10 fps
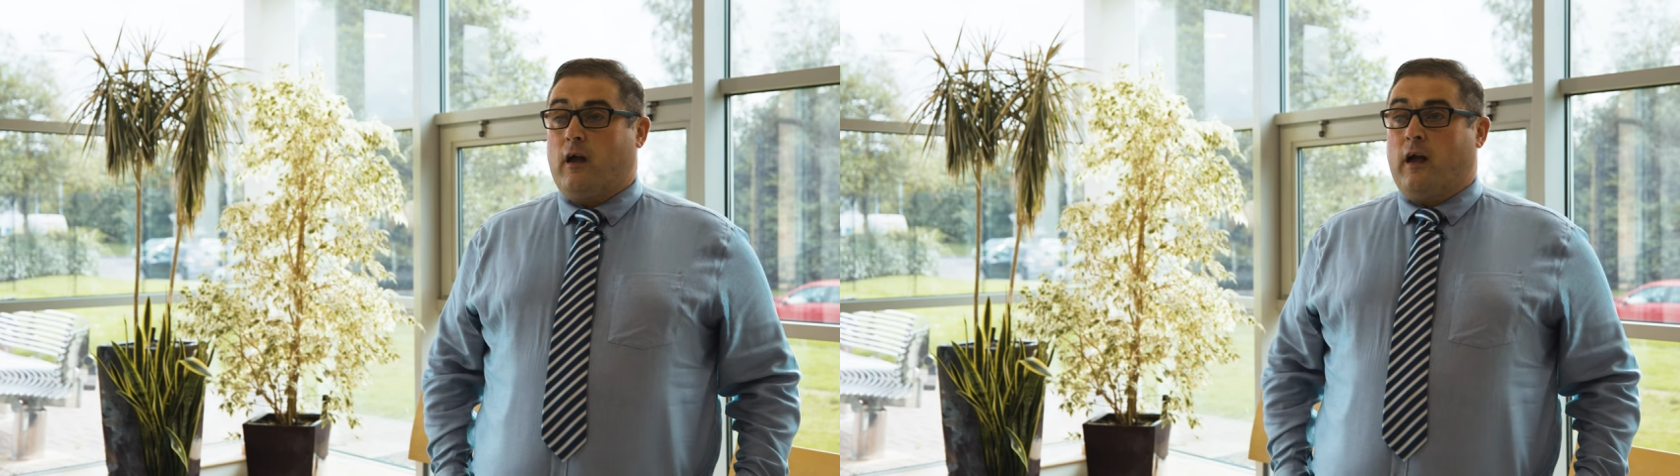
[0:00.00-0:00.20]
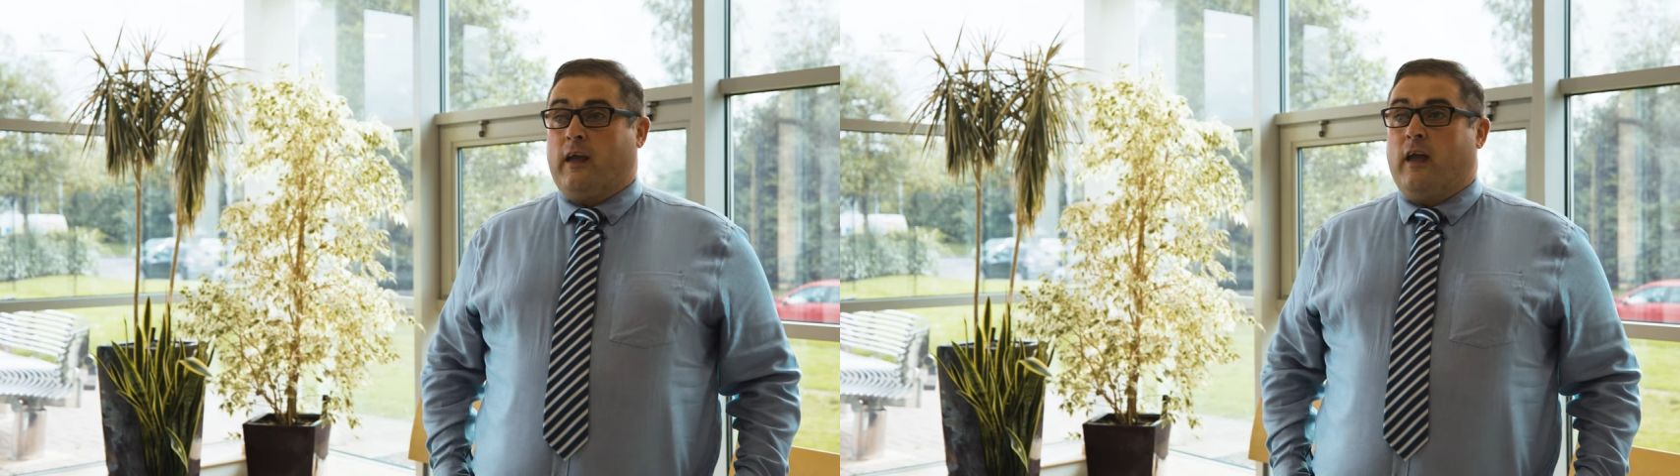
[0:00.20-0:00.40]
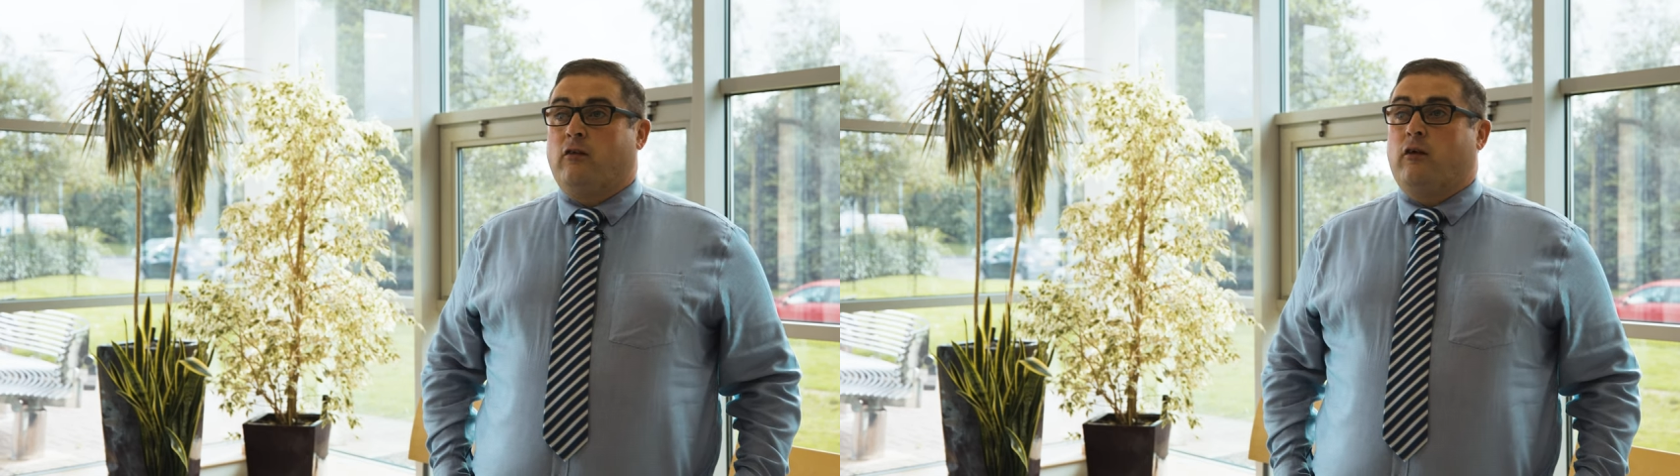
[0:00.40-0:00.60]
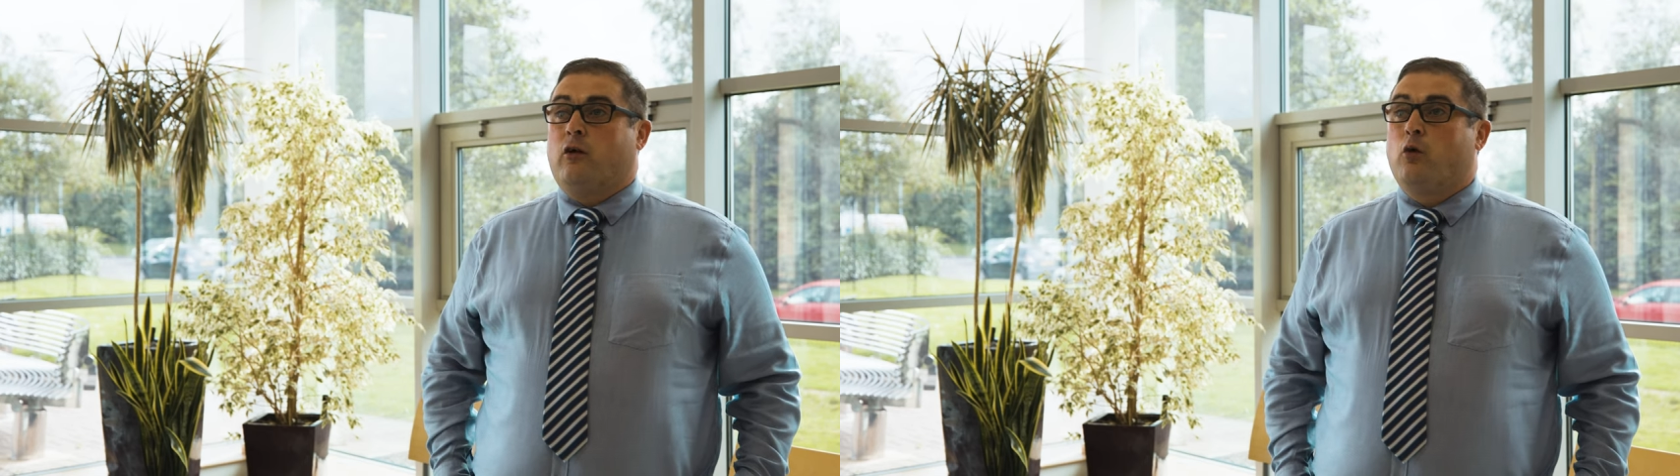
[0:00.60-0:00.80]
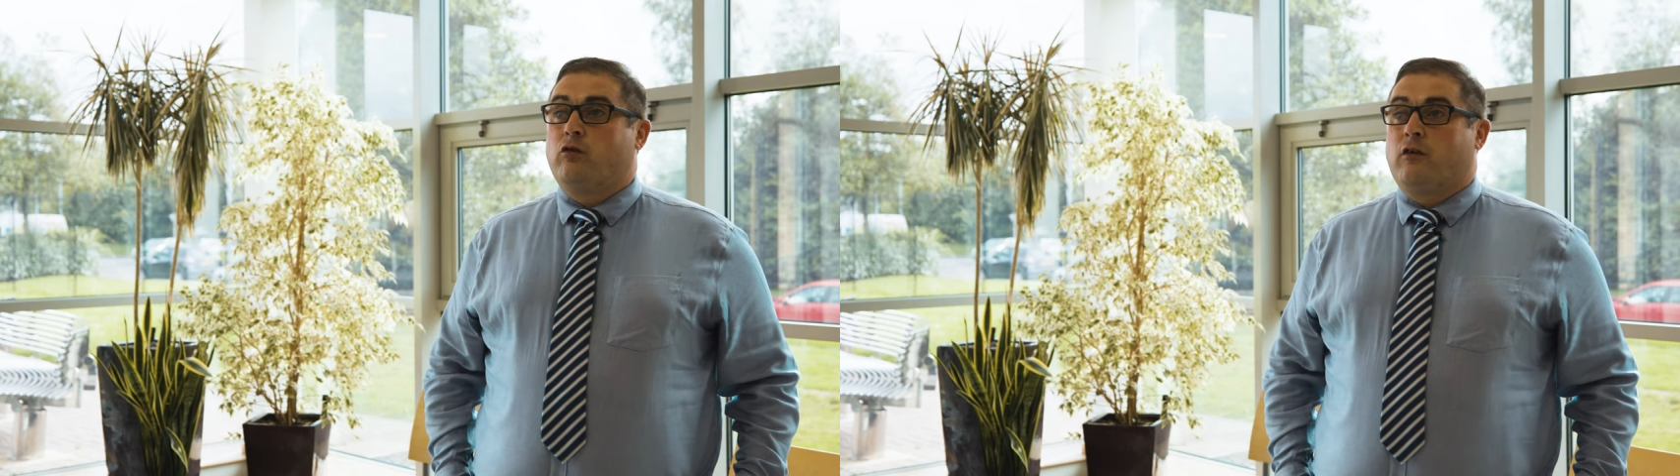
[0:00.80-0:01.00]
I get to
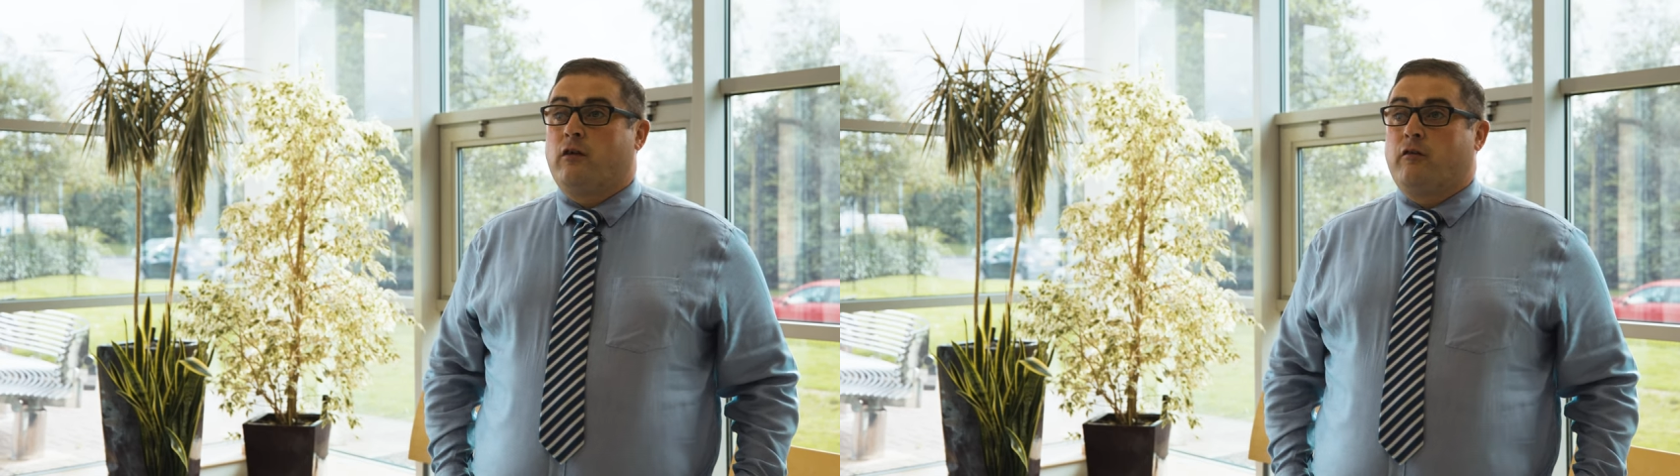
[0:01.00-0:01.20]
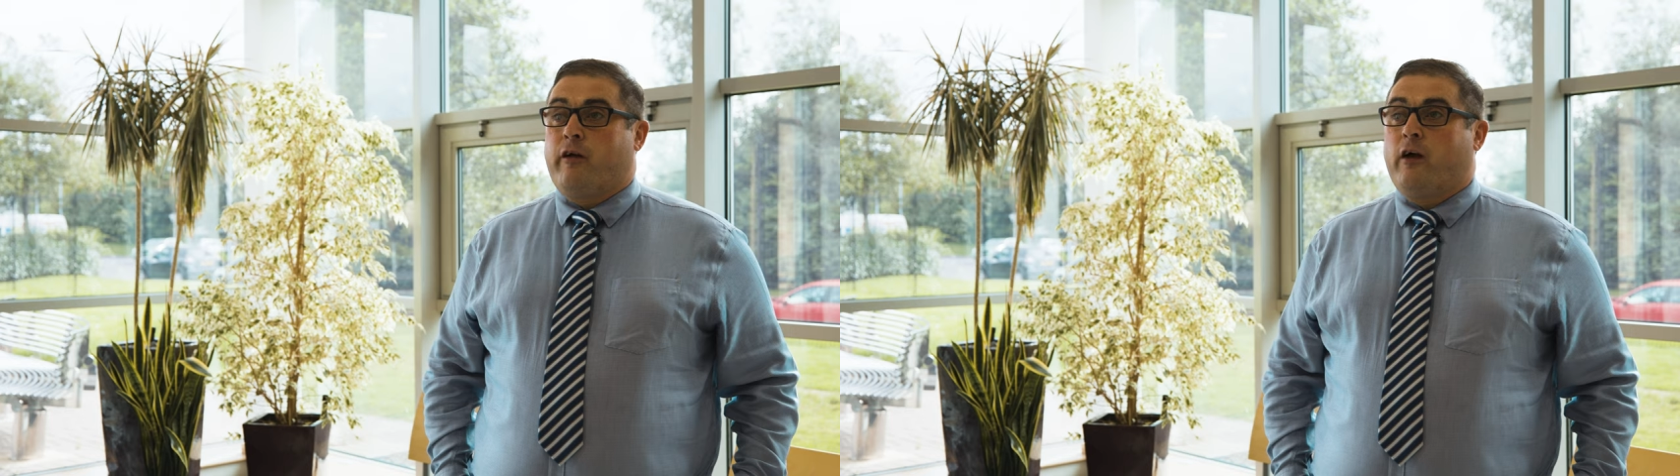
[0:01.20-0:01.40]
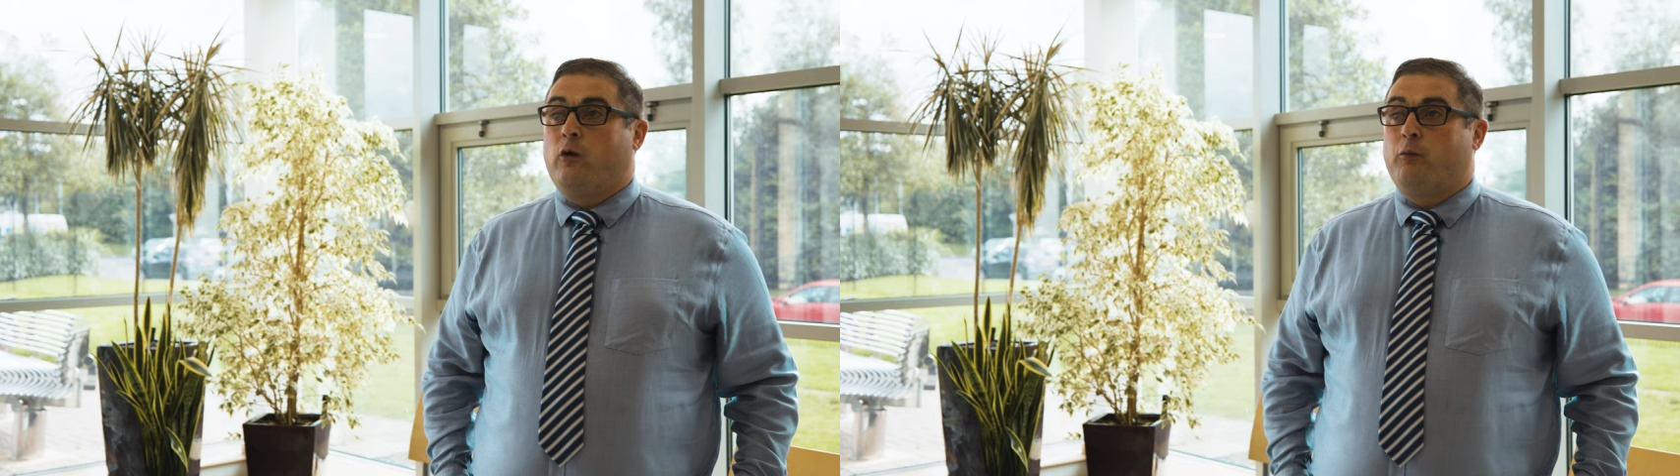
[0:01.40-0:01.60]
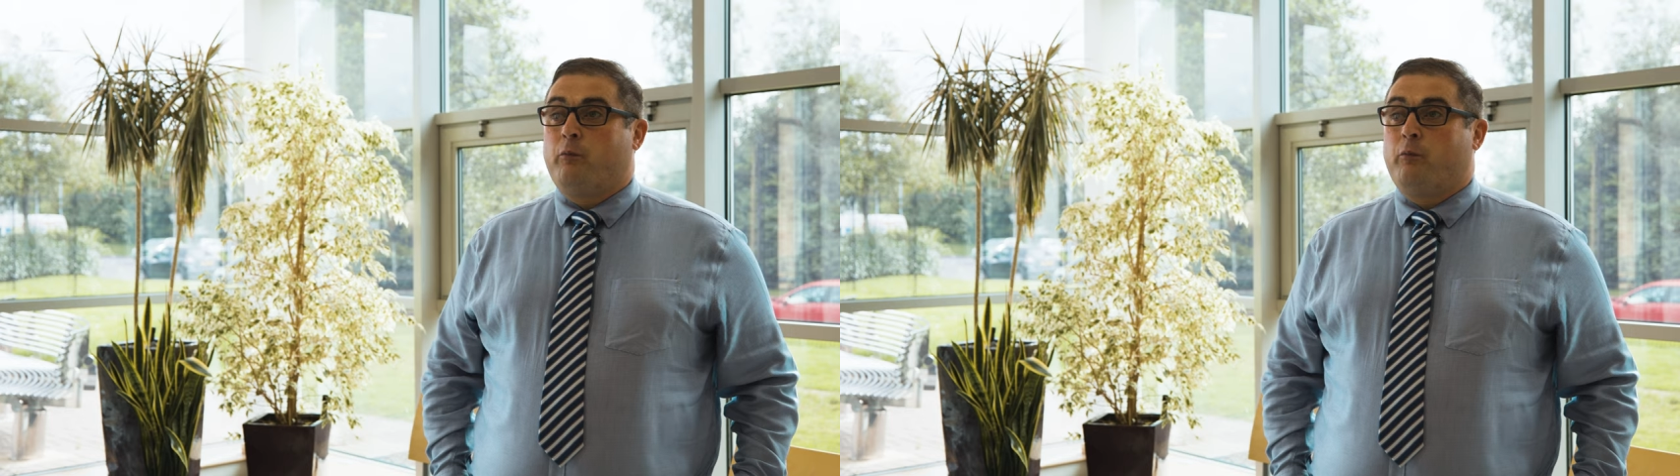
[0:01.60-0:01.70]
coach and develop